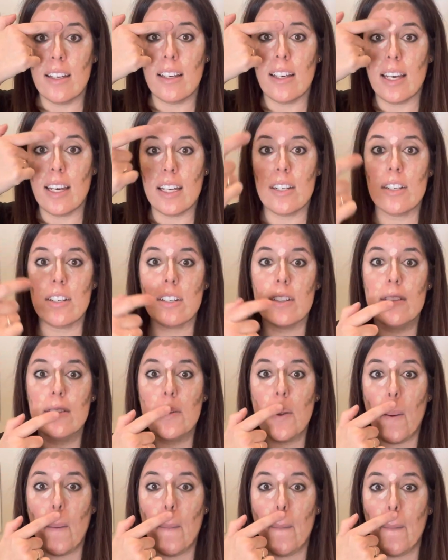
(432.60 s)
and just
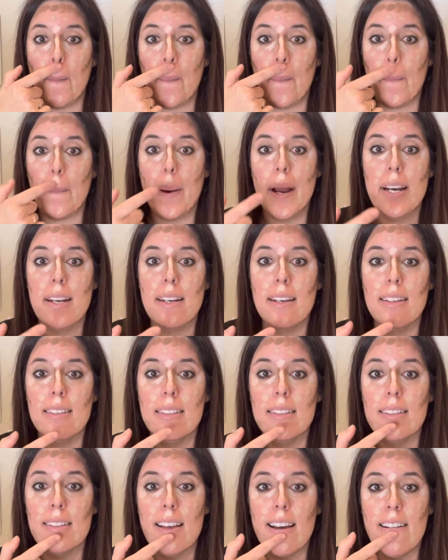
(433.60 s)
right down
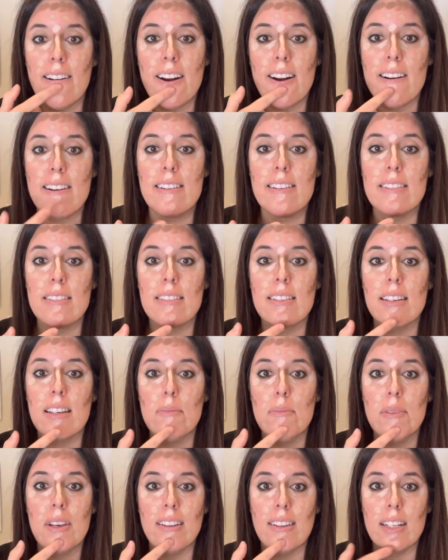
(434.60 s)
the center, just to give
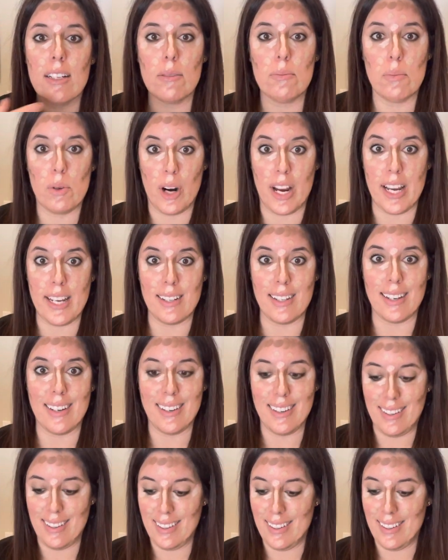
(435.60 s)
me a little brighten.